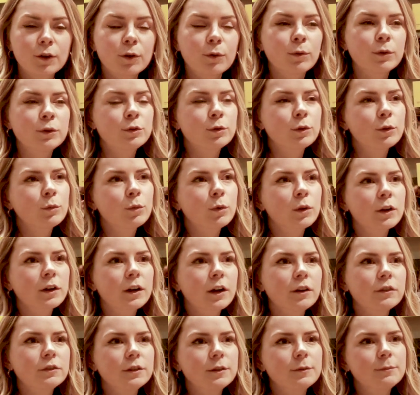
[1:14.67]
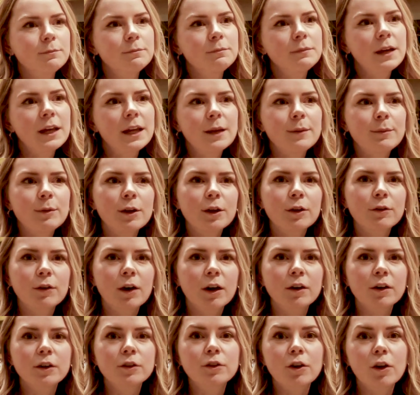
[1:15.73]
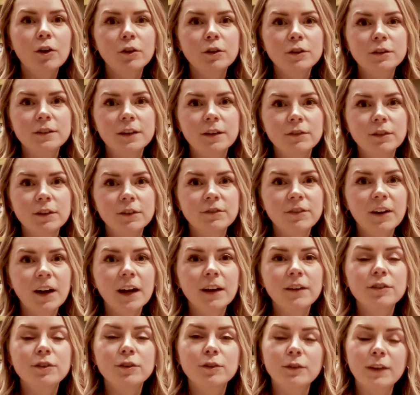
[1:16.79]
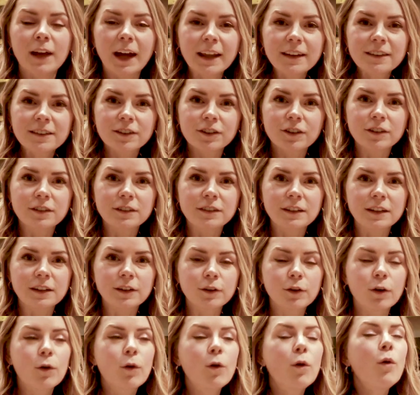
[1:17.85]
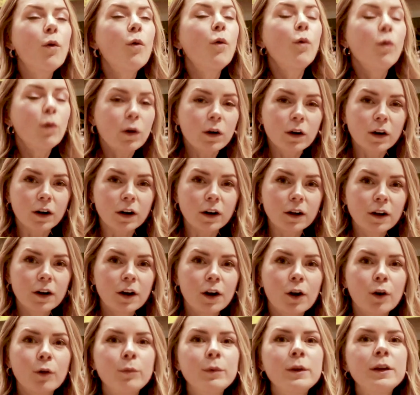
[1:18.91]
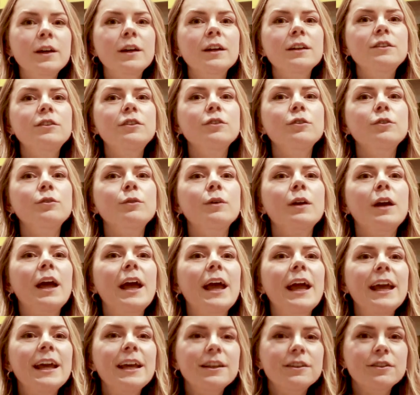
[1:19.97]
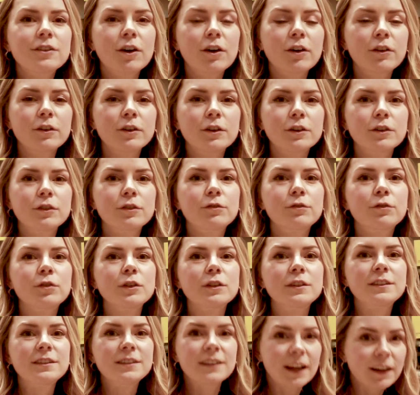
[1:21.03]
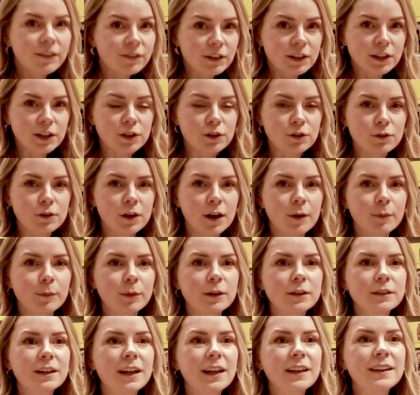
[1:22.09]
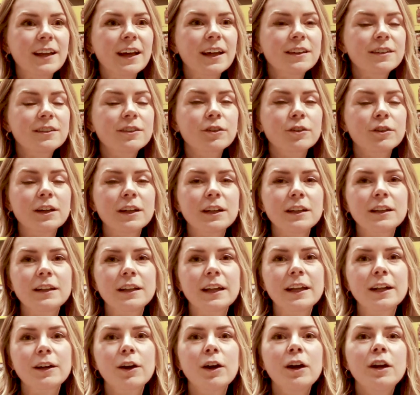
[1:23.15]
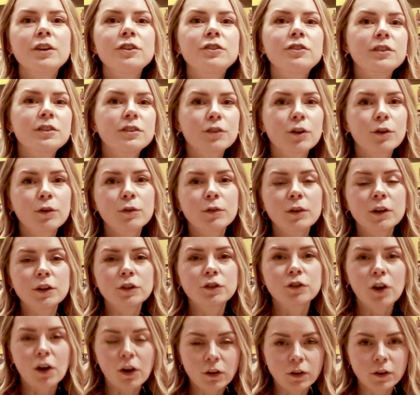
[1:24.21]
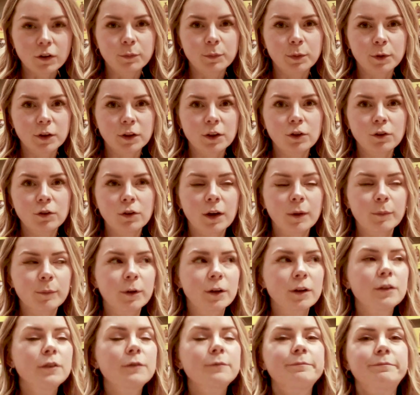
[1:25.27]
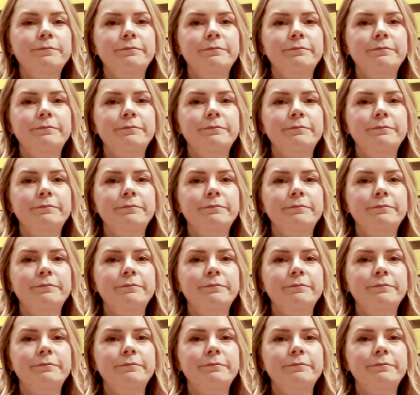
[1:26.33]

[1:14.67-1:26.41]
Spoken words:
which would work out to maybe around $1.75. So that's a good deal. Or we could do $8 for 7 cucumbers, and that's looking like just over $1 per cucumber.